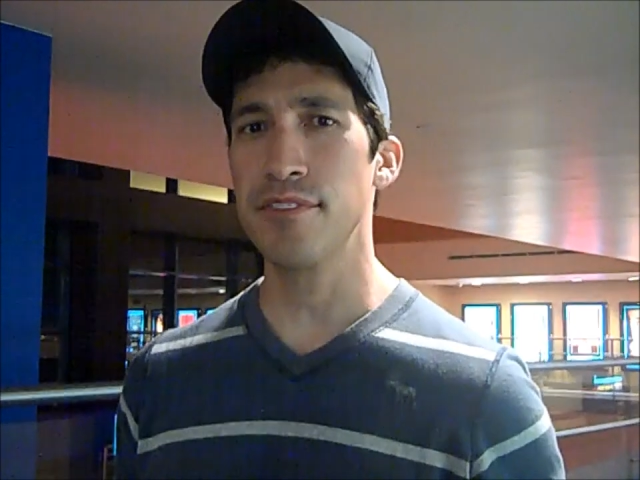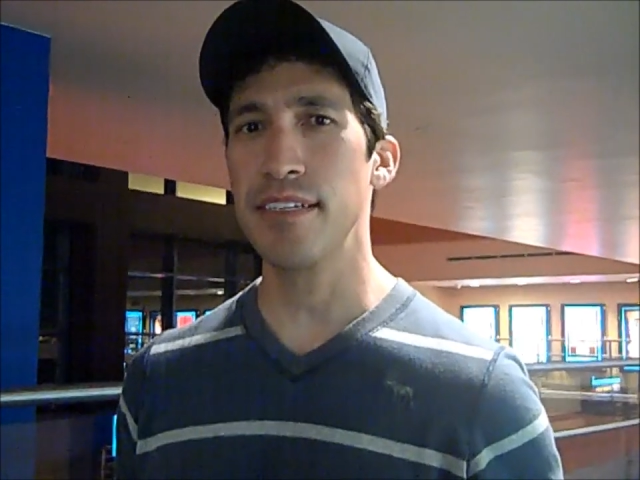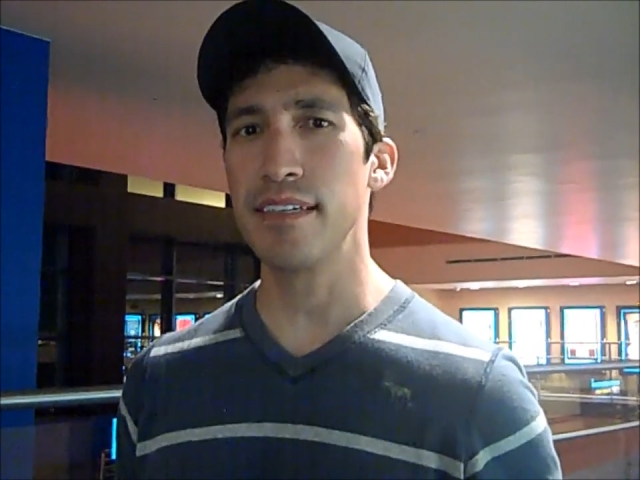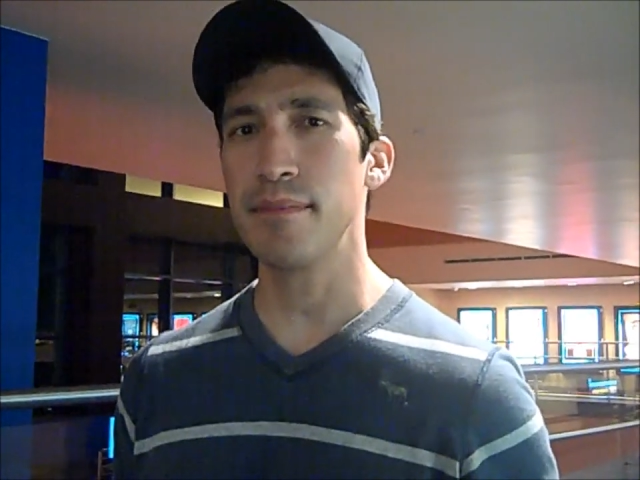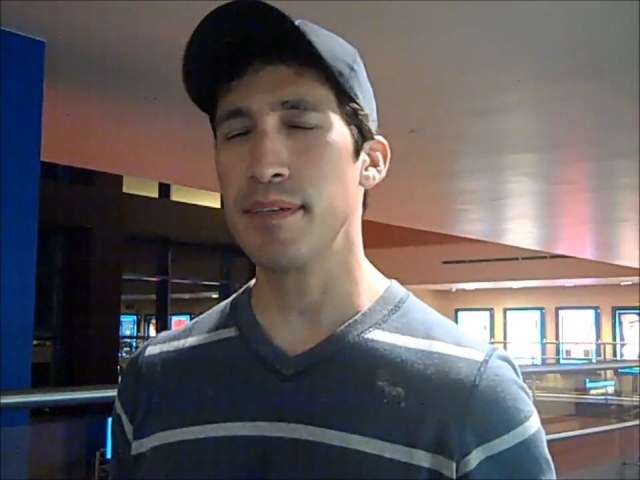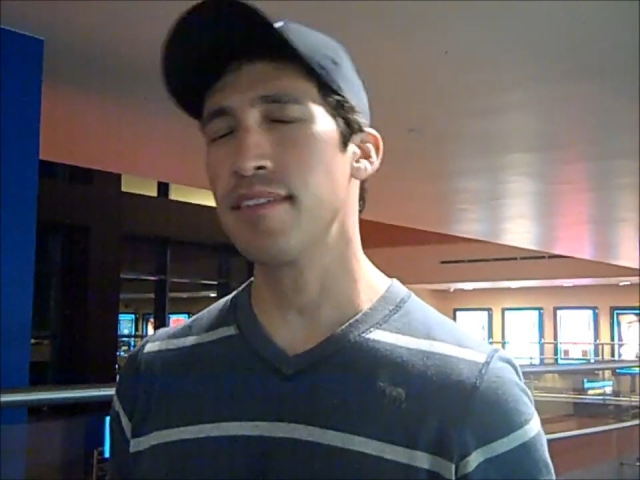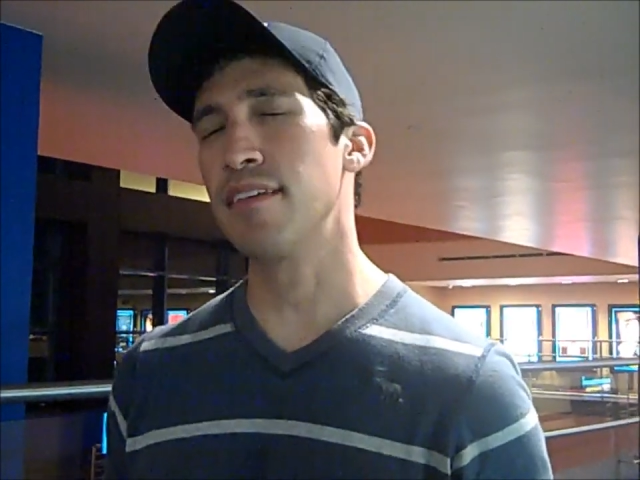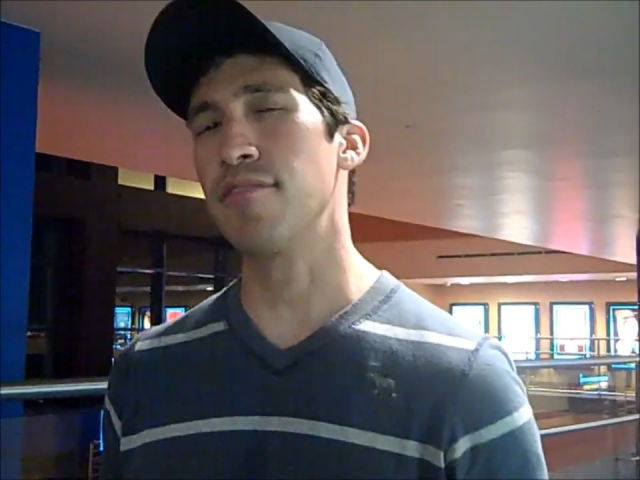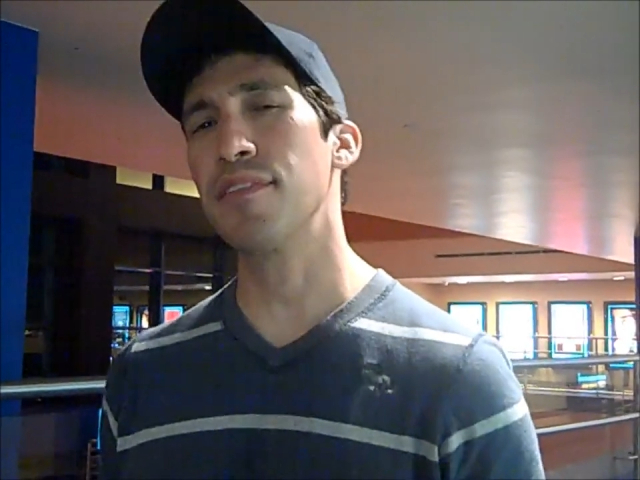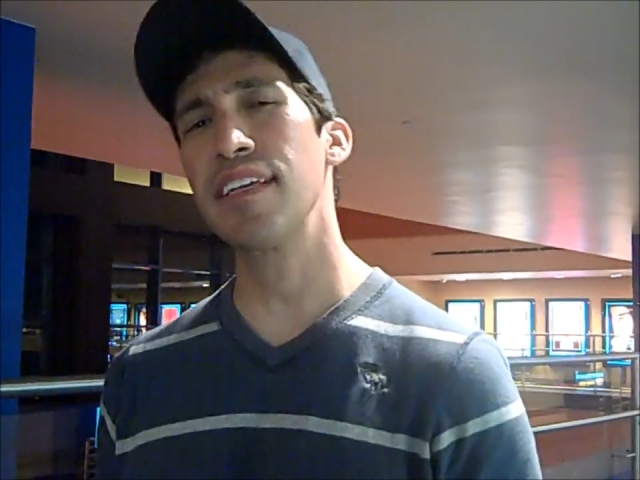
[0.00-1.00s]
him because they
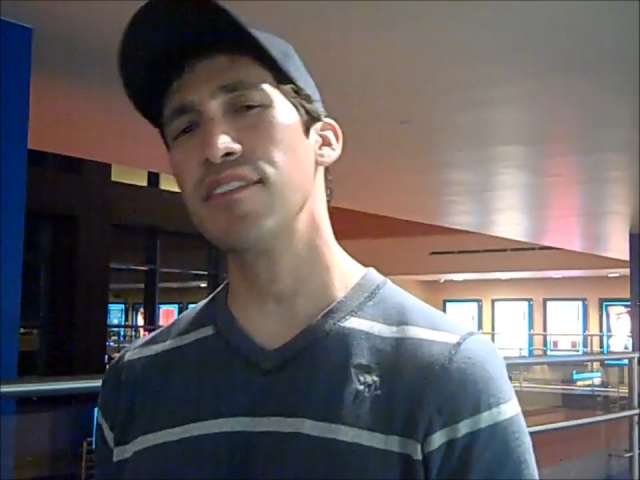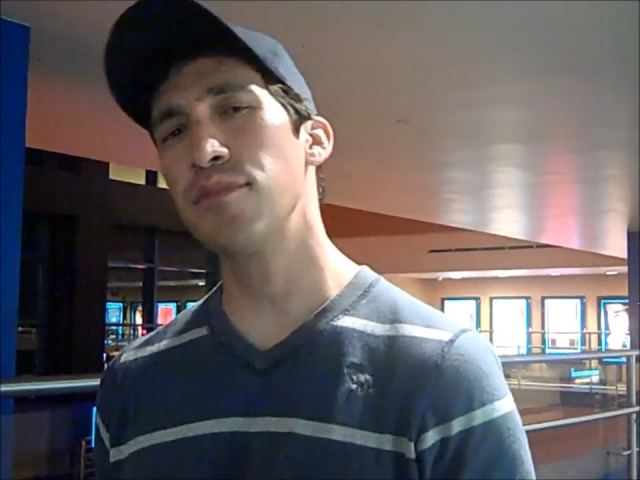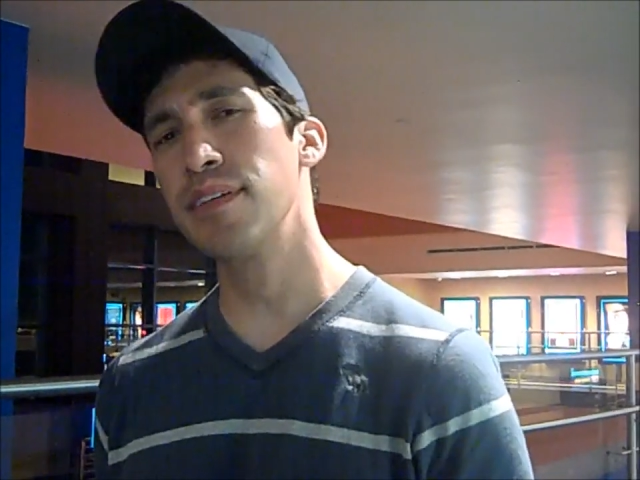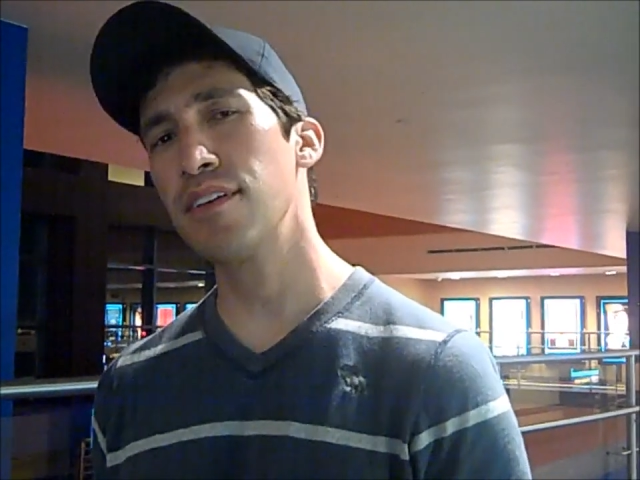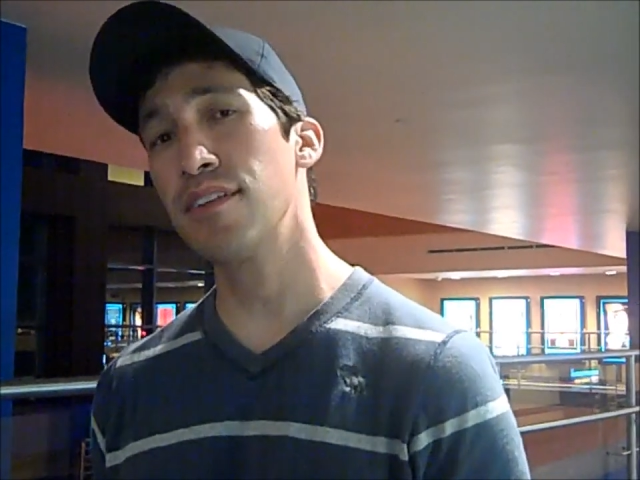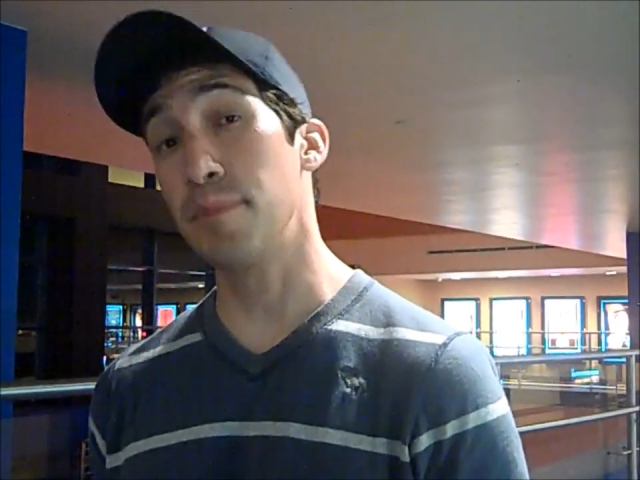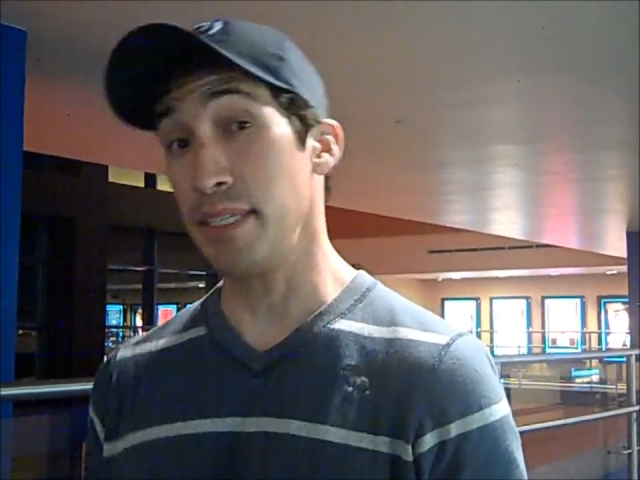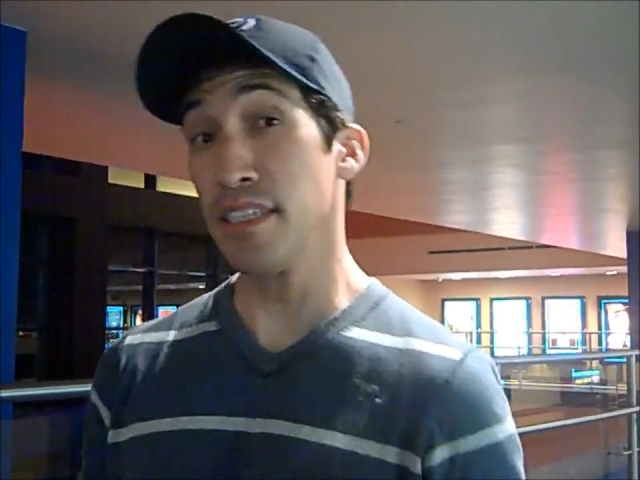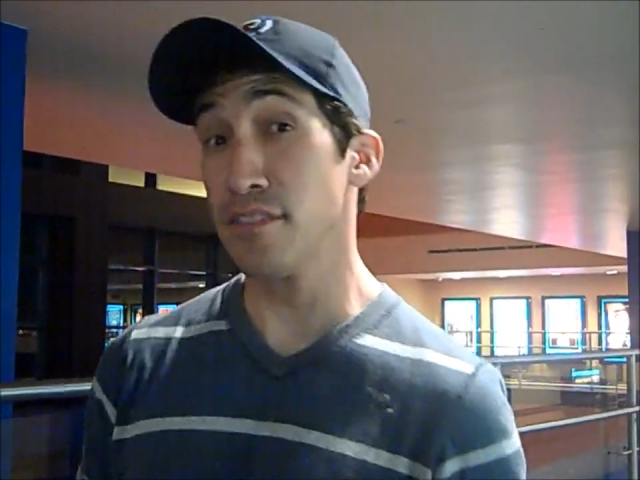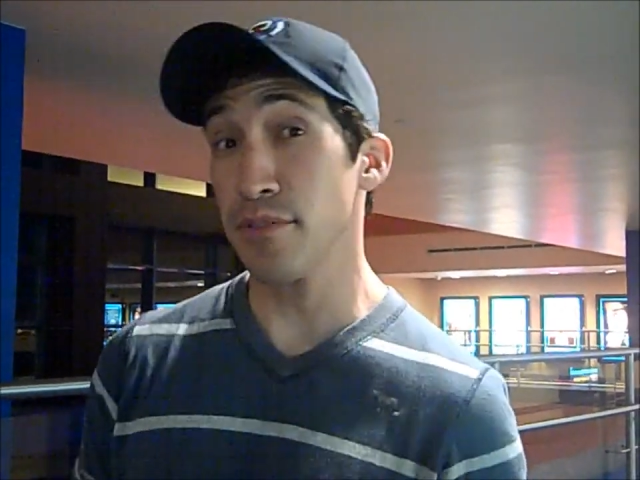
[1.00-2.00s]
don't think he's doing good.
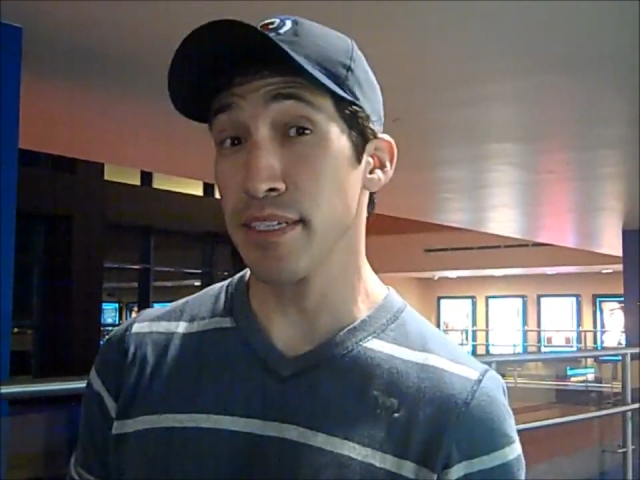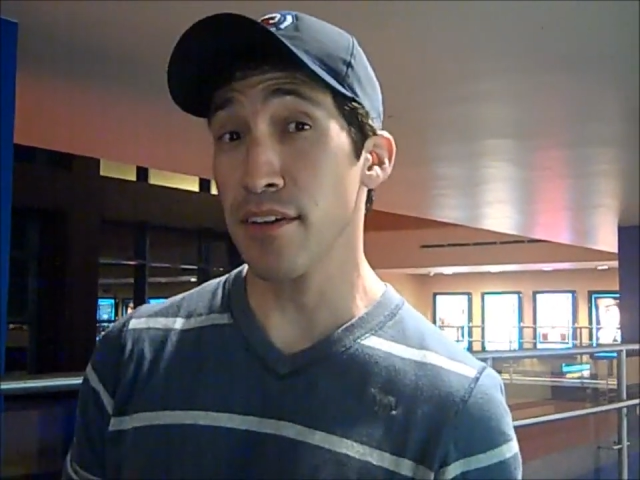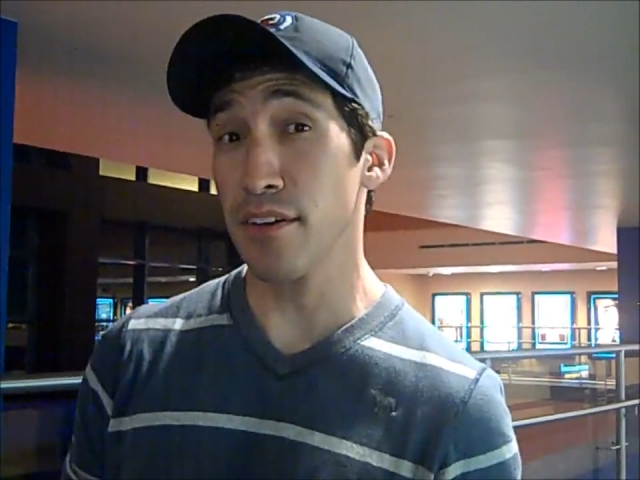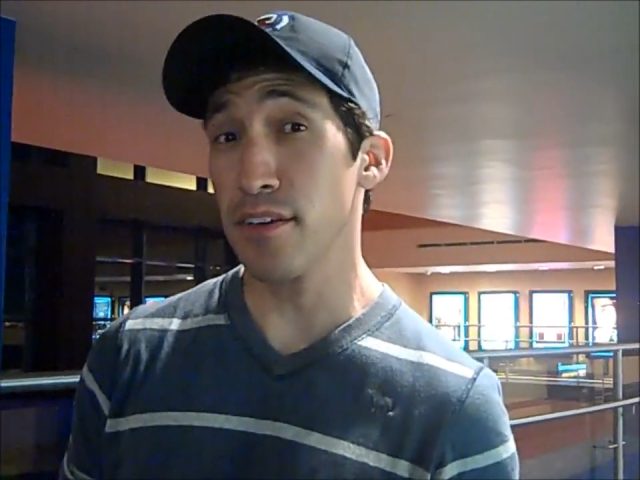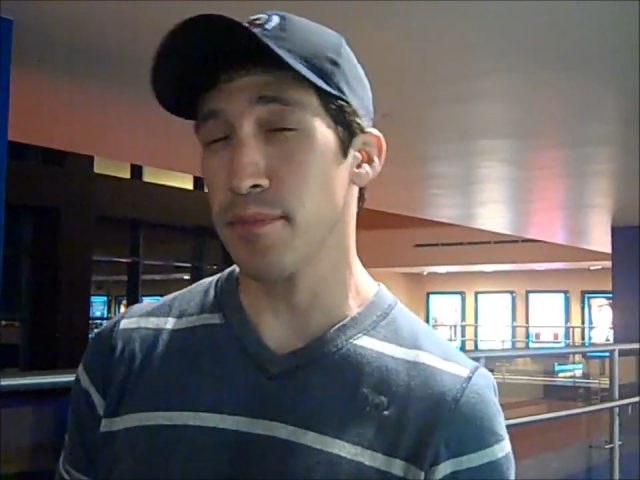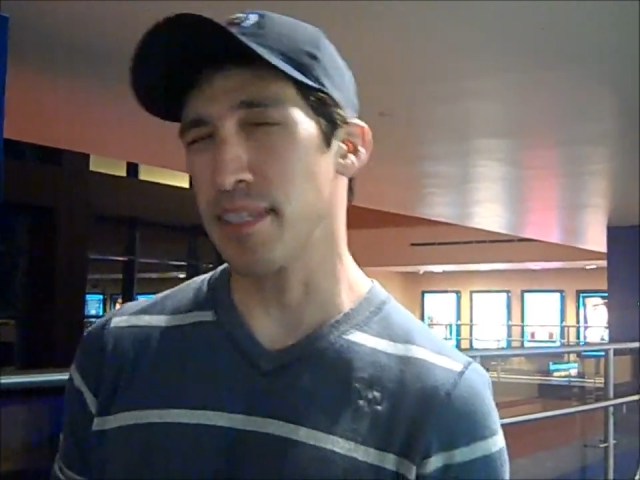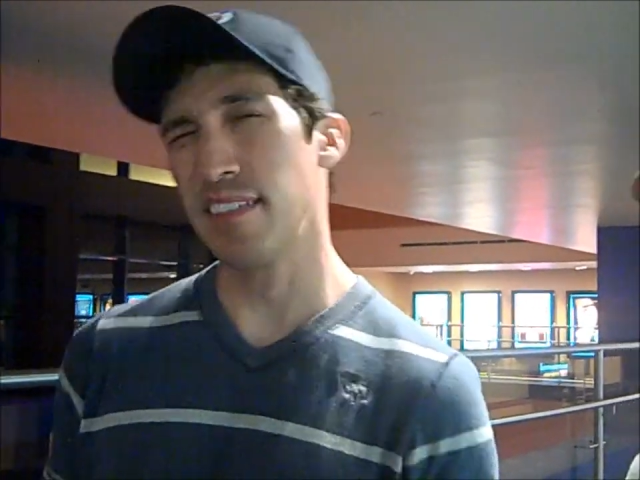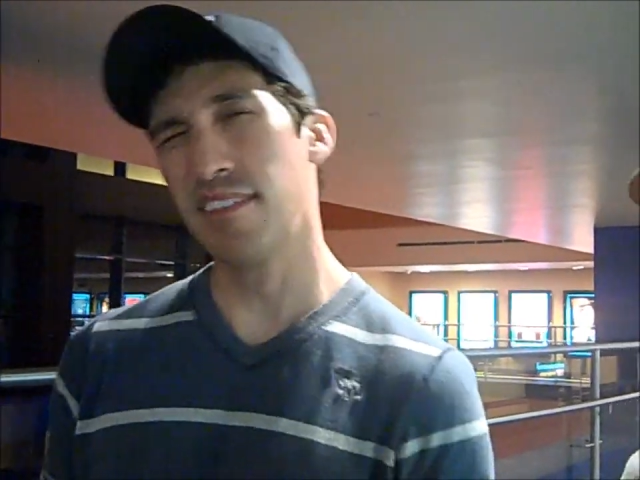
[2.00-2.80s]
He is doing good, but he's